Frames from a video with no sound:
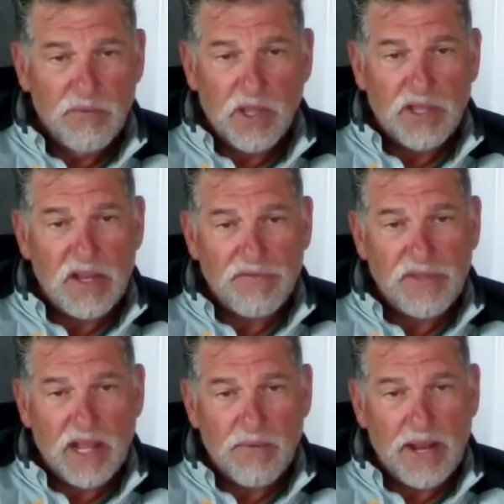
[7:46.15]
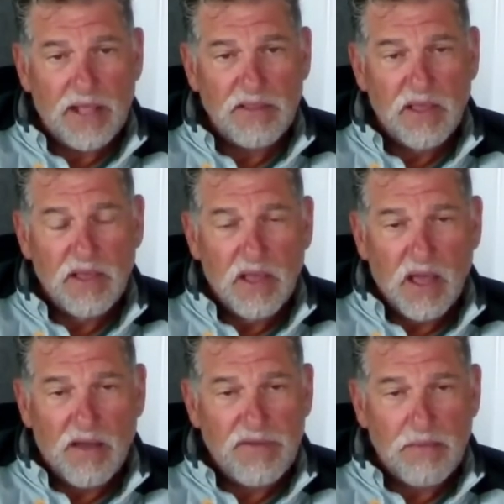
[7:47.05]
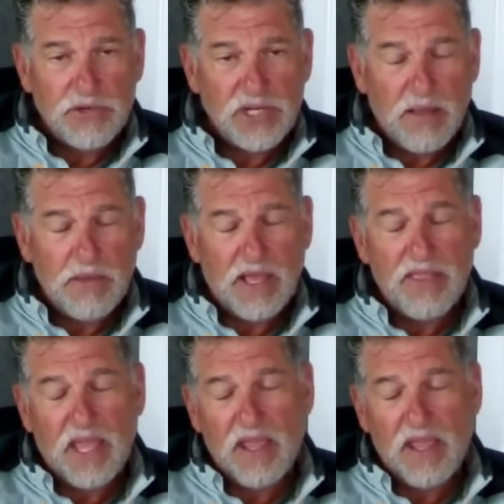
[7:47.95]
really tough to get around of MGM, and